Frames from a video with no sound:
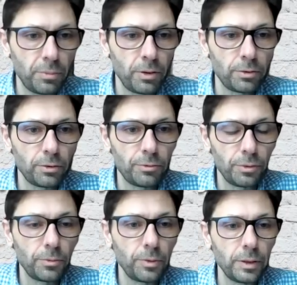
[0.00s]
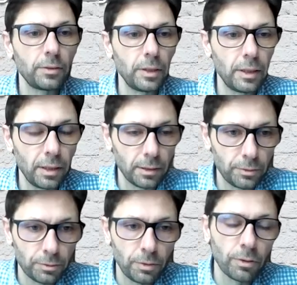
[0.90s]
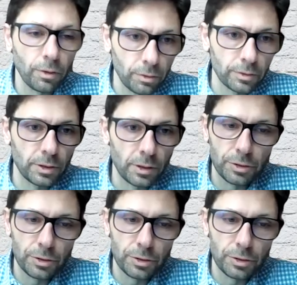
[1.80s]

point of view with regard to oncology